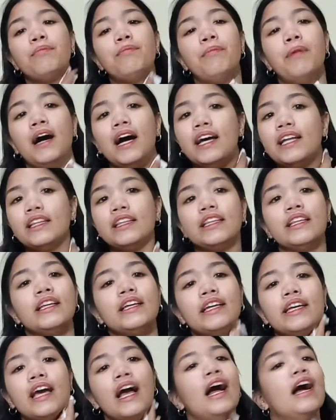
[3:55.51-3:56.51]
But
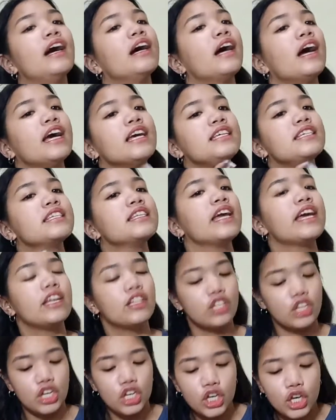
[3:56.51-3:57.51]
yeah, I
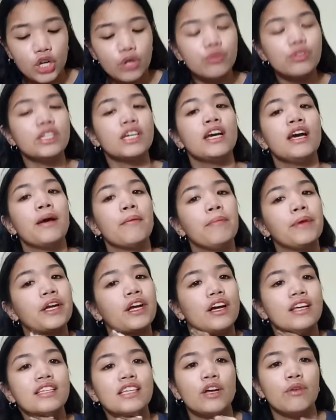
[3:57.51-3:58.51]
stayed cute
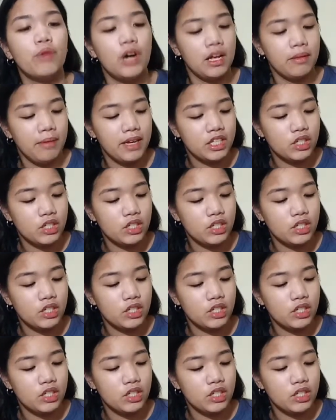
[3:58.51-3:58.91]
because I want my